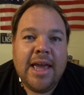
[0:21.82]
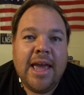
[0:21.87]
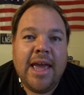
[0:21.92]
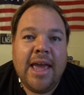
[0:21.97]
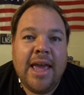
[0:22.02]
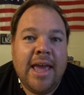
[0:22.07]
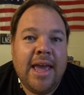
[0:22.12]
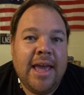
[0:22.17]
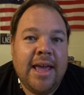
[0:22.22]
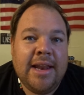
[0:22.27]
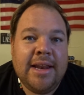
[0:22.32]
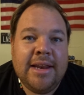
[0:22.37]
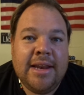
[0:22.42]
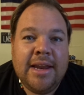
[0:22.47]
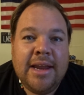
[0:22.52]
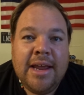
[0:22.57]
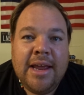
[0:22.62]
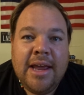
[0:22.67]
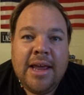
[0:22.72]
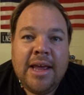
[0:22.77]
and
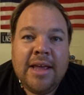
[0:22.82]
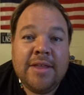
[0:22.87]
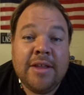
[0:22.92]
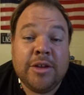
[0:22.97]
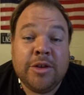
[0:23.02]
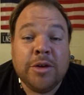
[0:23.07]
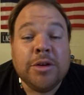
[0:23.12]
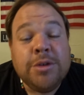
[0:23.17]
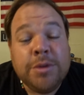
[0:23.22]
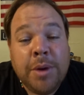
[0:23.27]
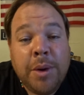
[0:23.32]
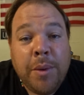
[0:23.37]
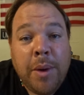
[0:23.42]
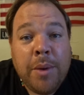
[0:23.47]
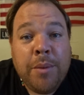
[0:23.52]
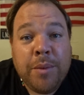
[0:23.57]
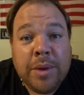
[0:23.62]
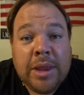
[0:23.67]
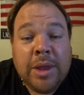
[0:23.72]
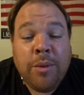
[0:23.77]
the surgery
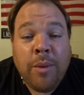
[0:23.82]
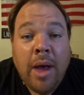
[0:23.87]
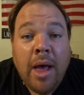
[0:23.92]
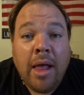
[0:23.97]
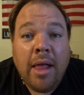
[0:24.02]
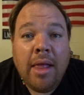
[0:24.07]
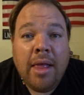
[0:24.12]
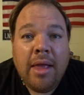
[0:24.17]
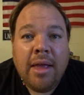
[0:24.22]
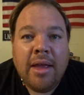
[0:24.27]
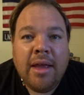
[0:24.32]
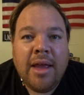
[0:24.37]
went really well,